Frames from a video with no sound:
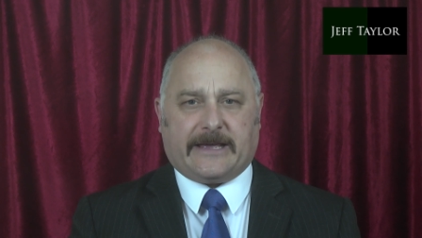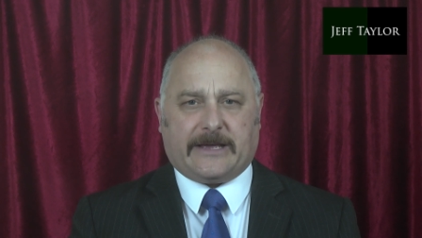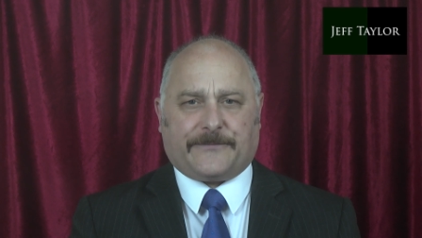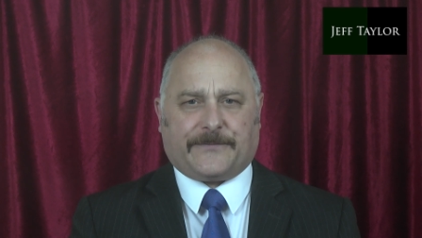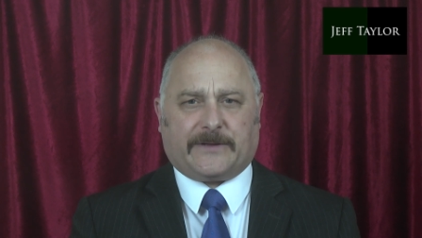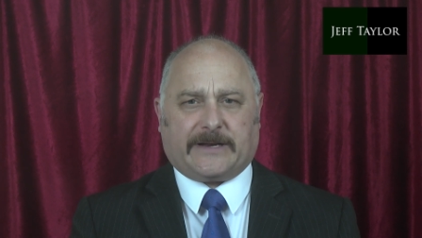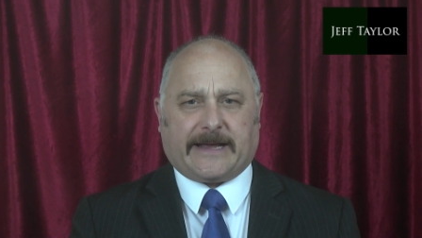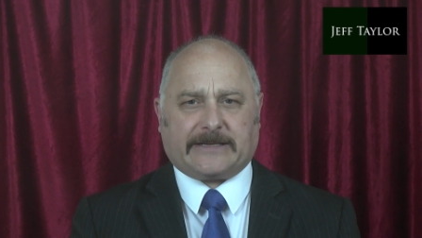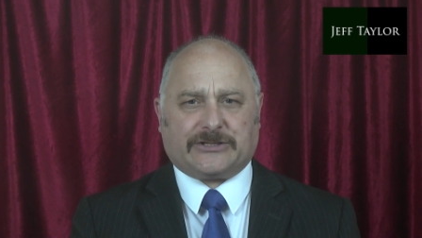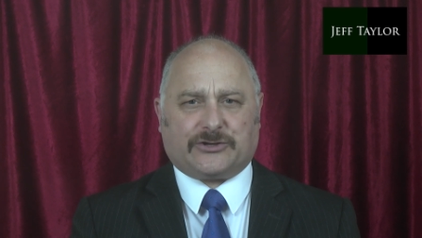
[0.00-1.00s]
if the
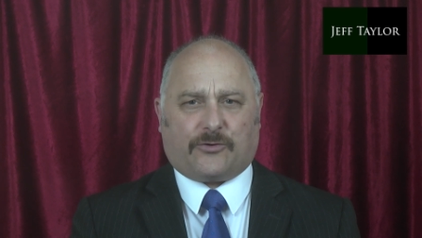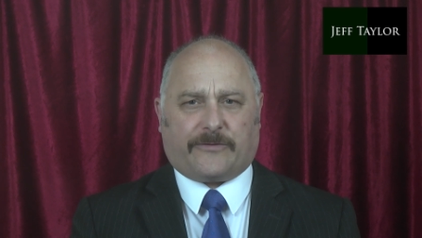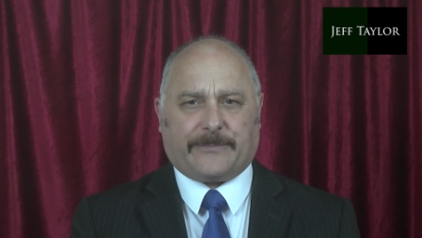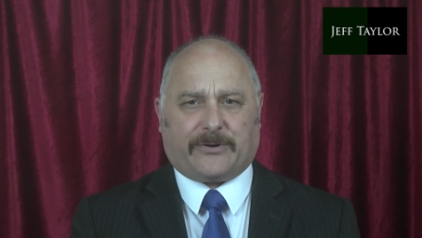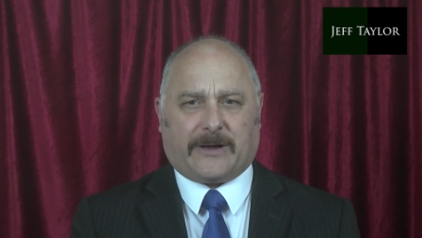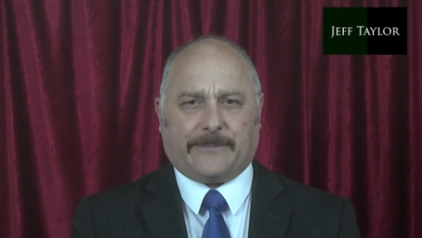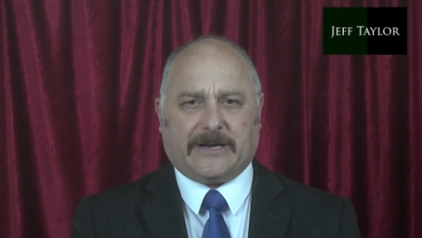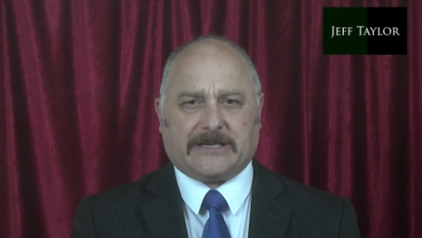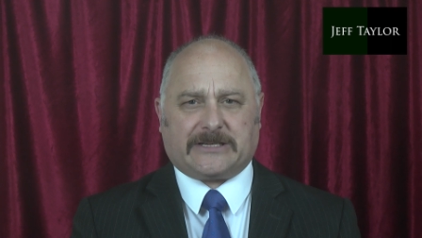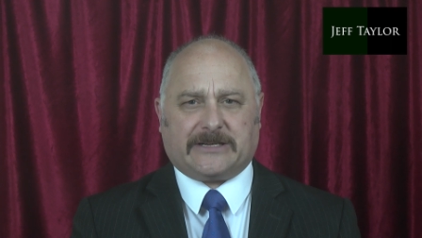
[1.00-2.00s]
next Tory Prime
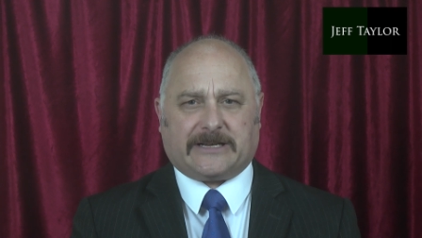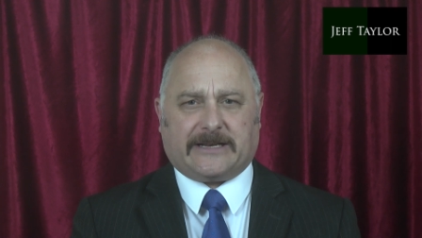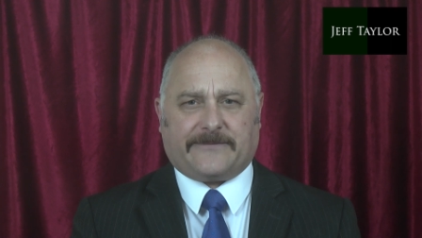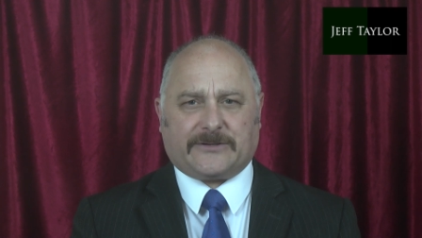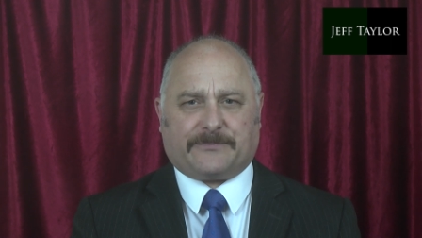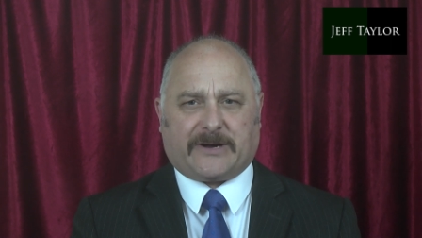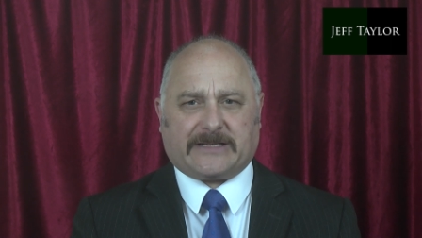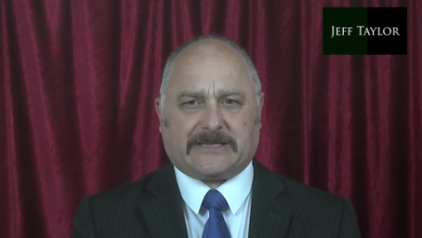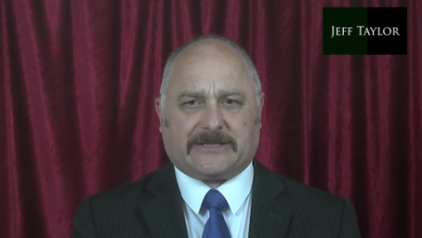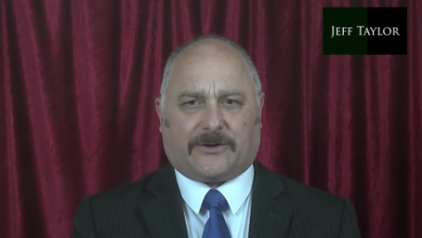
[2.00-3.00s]
Minister delivers
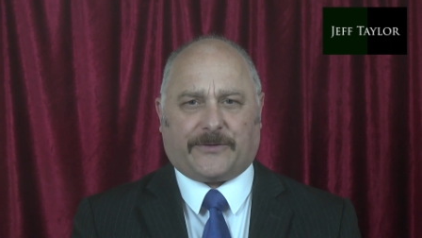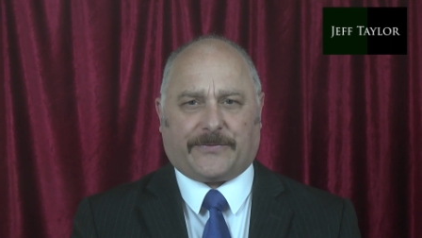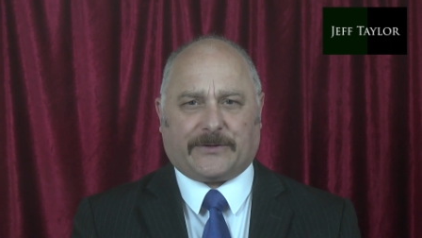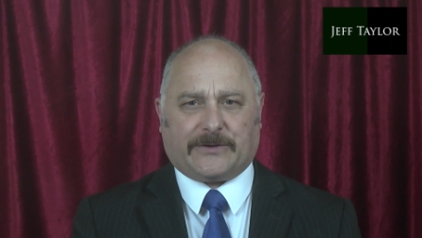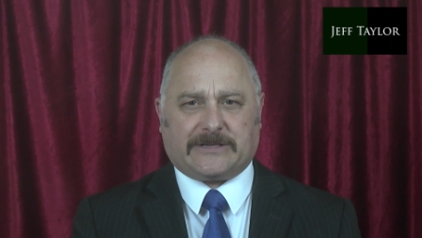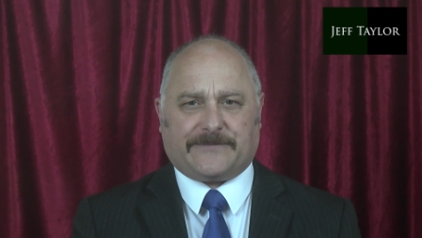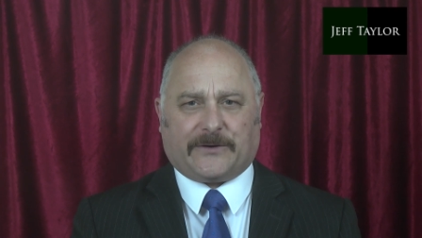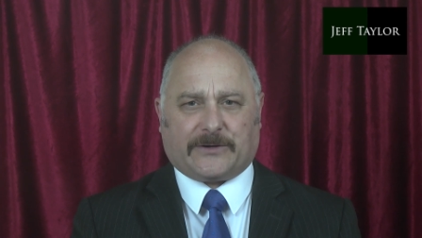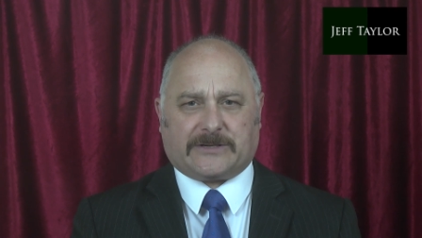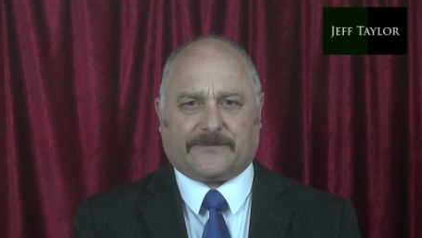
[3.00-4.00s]
Brexit on the
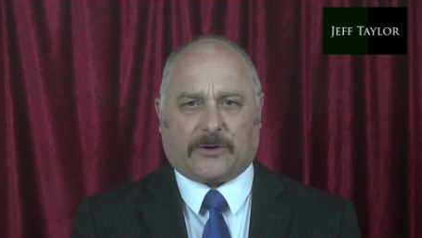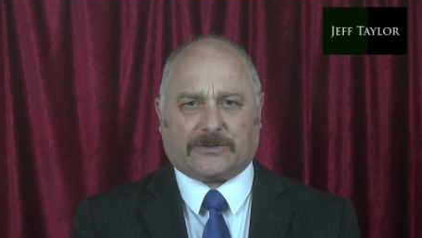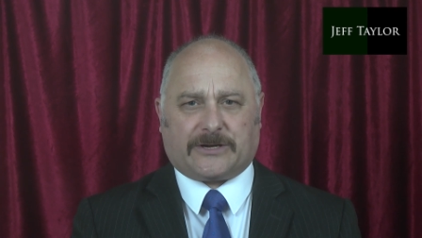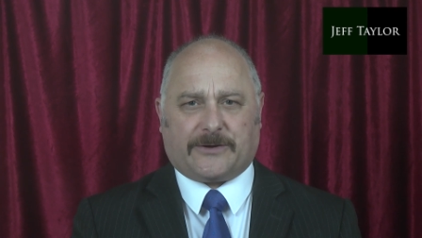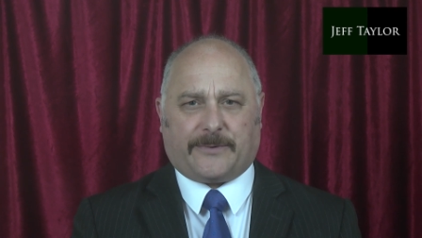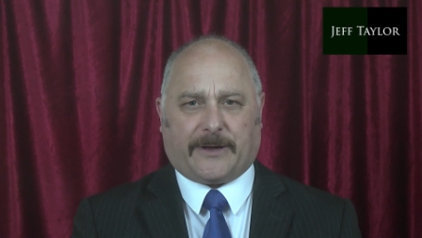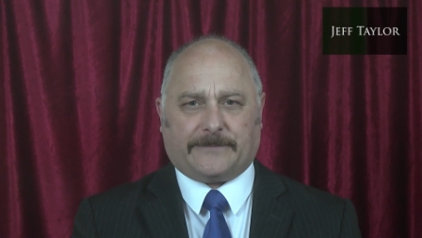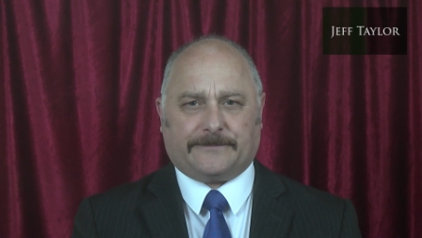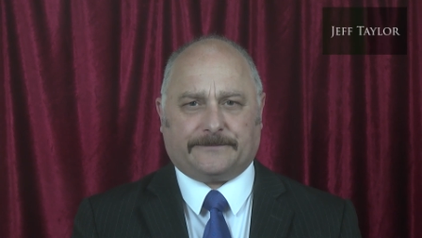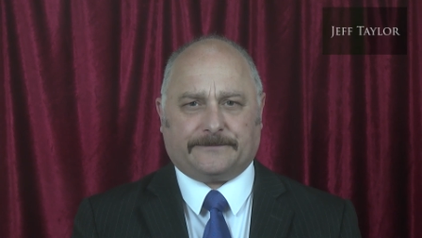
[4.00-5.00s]
31st of October.